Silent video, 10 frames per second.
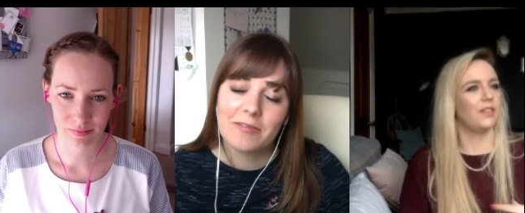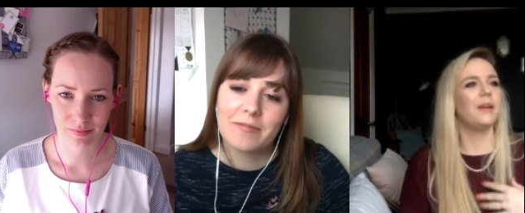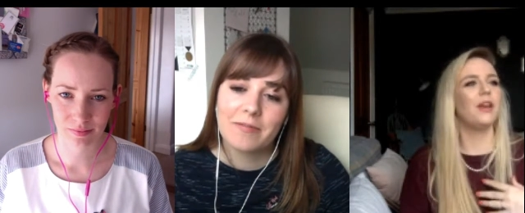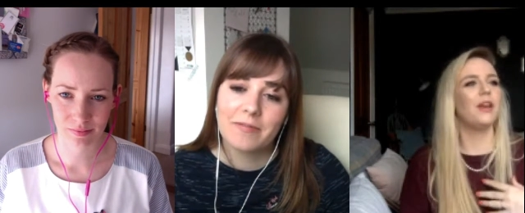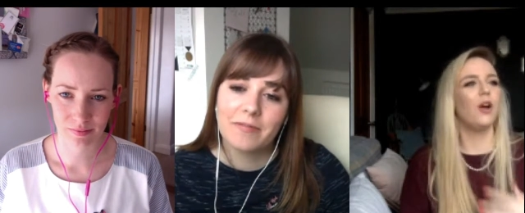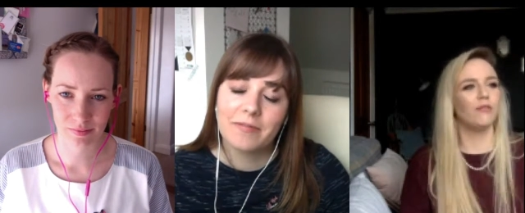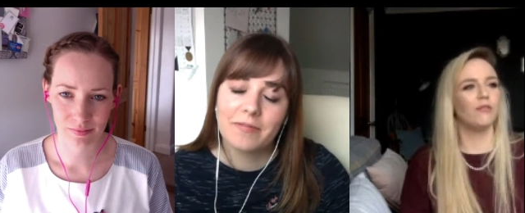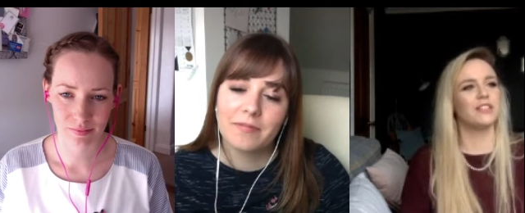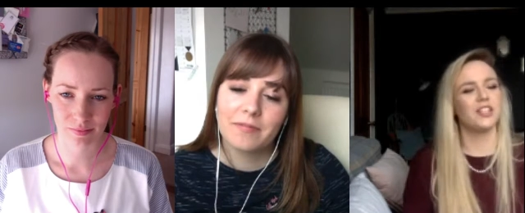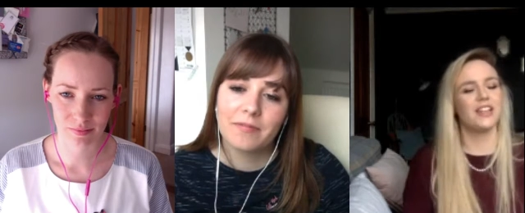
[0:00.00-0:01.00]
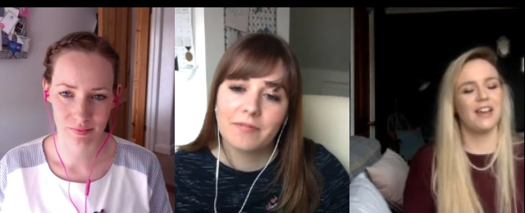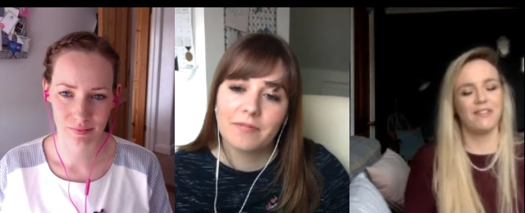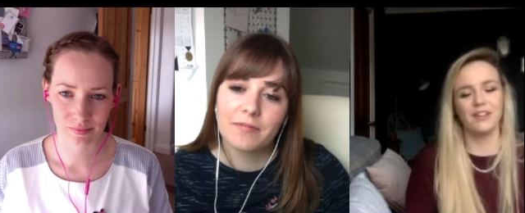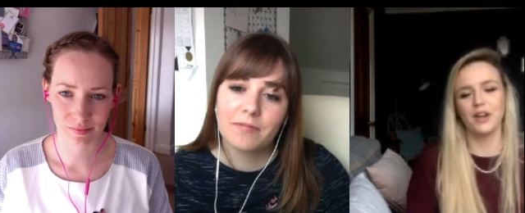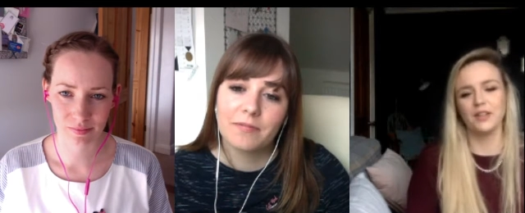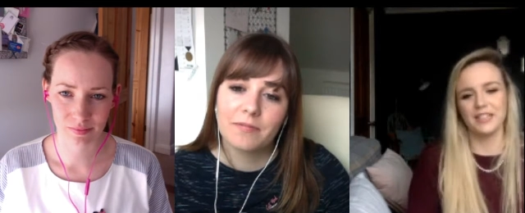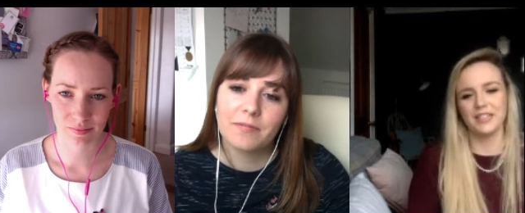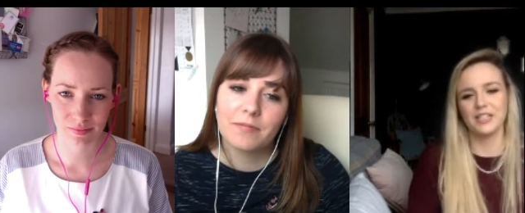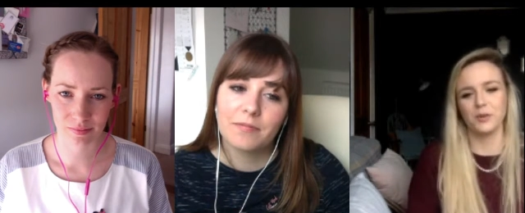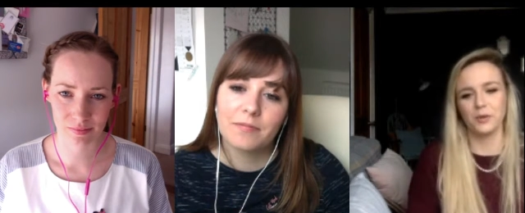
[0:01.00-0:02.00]
Speaker 1: I mean a lot of research and effort goes
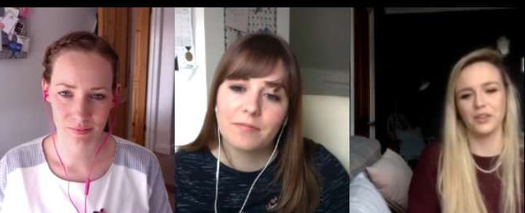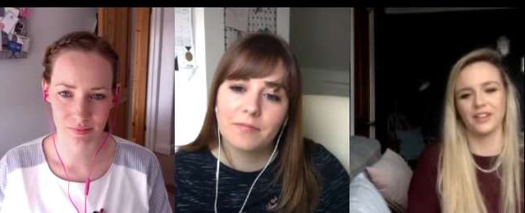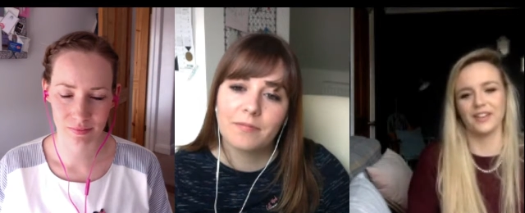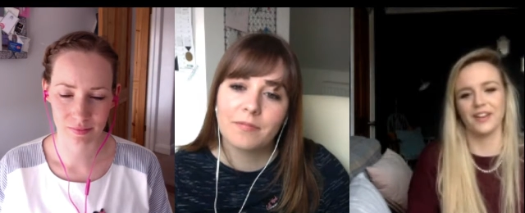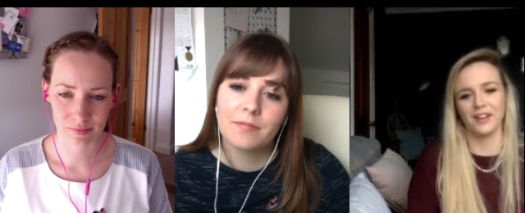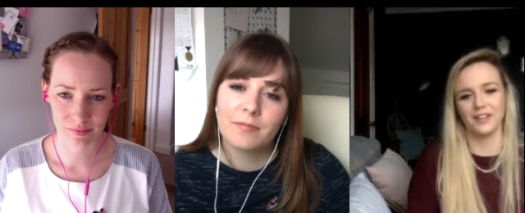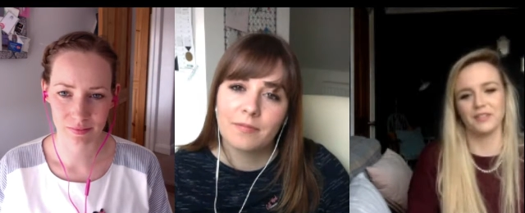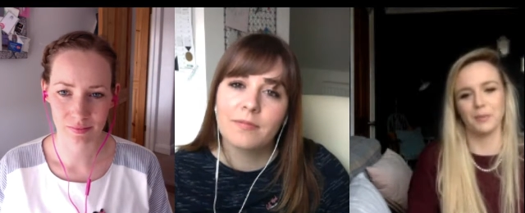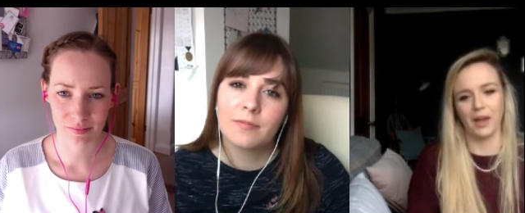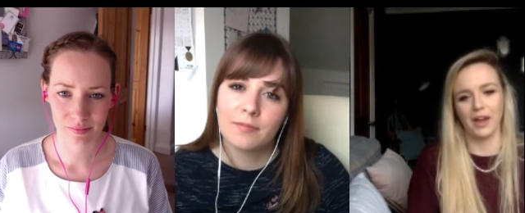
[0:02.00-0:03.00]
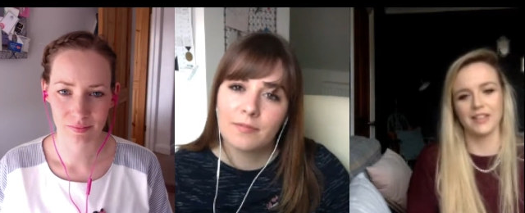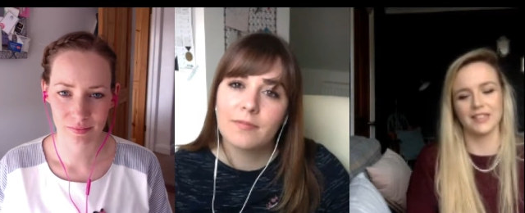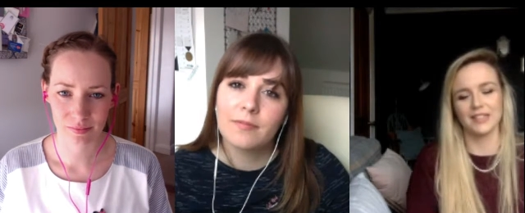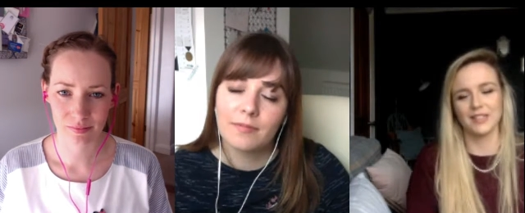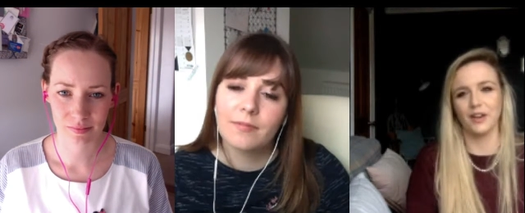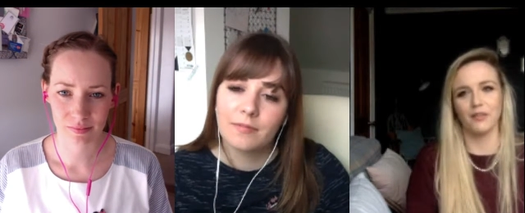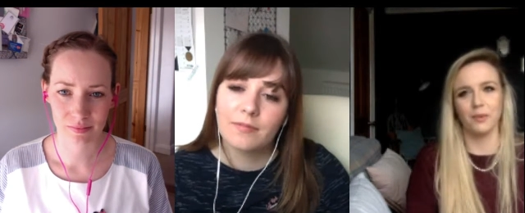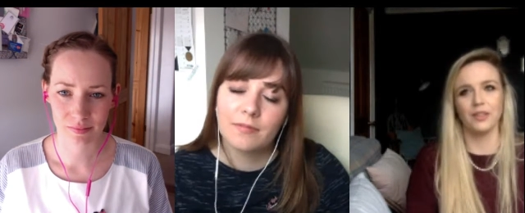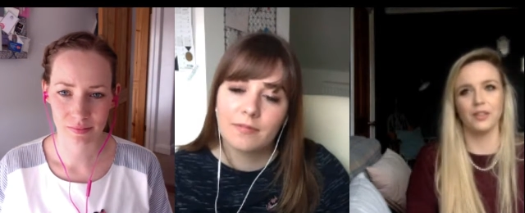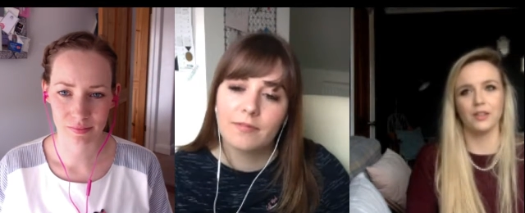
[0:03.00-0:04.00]
into all the kind of suppliers and
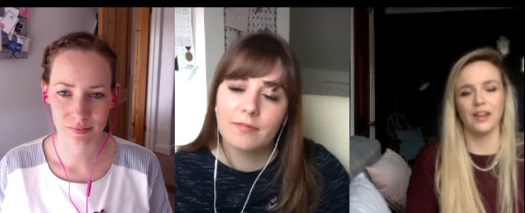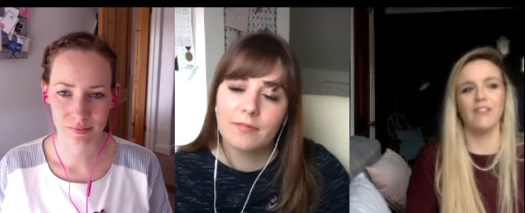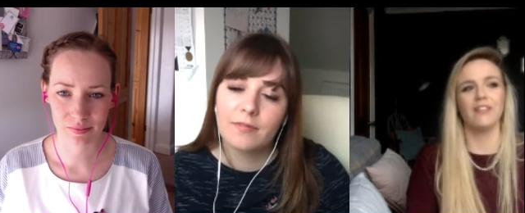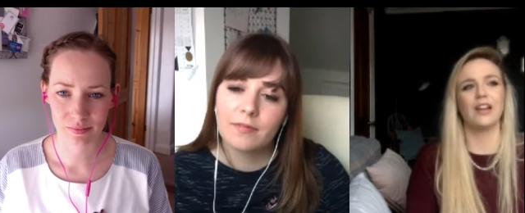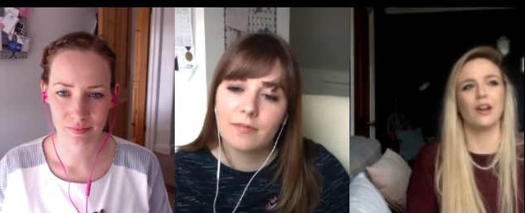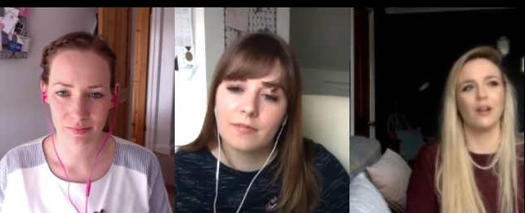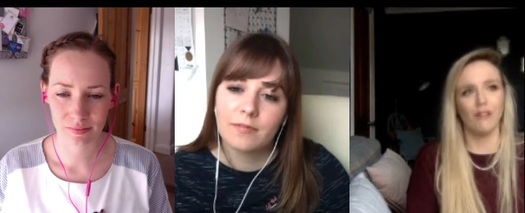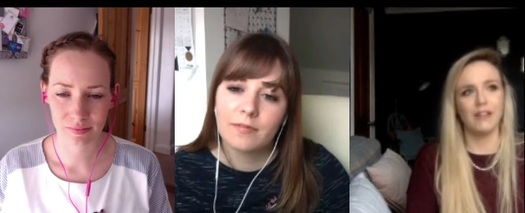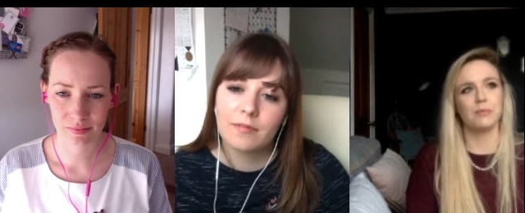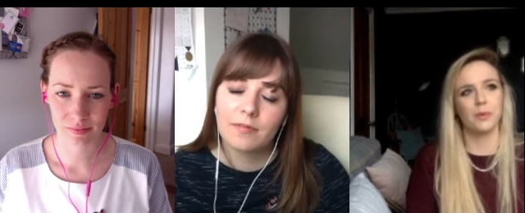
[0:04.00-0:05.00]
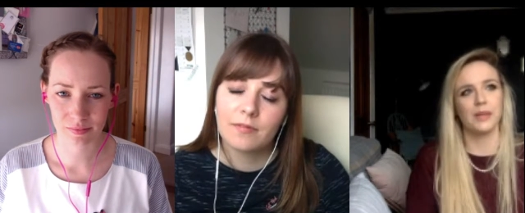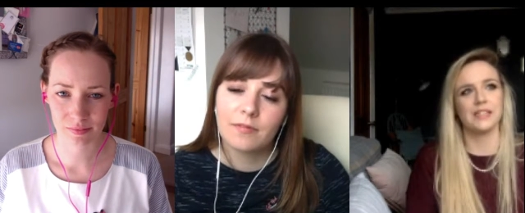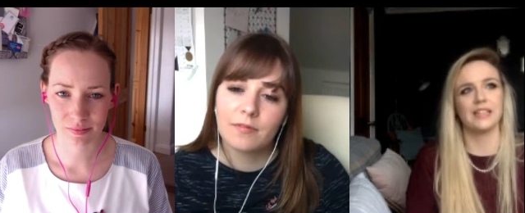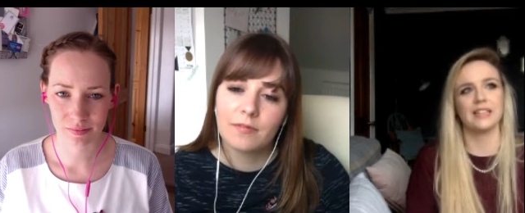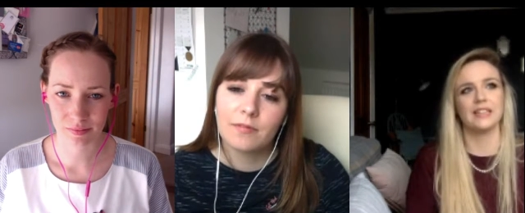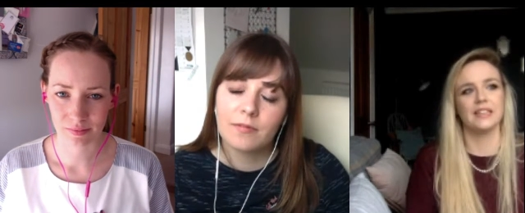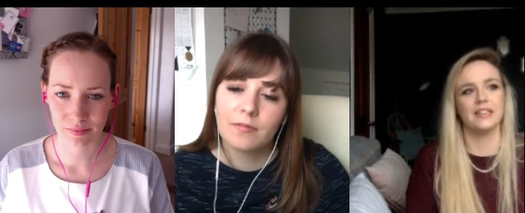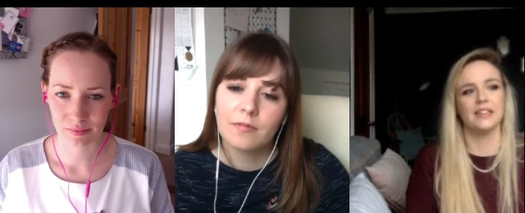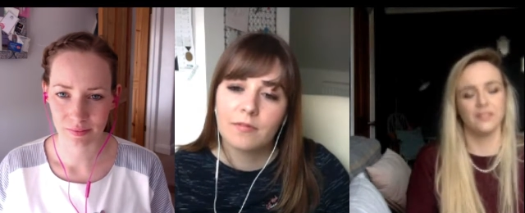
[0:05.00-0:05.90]
stuff, but you can have an incredible wedding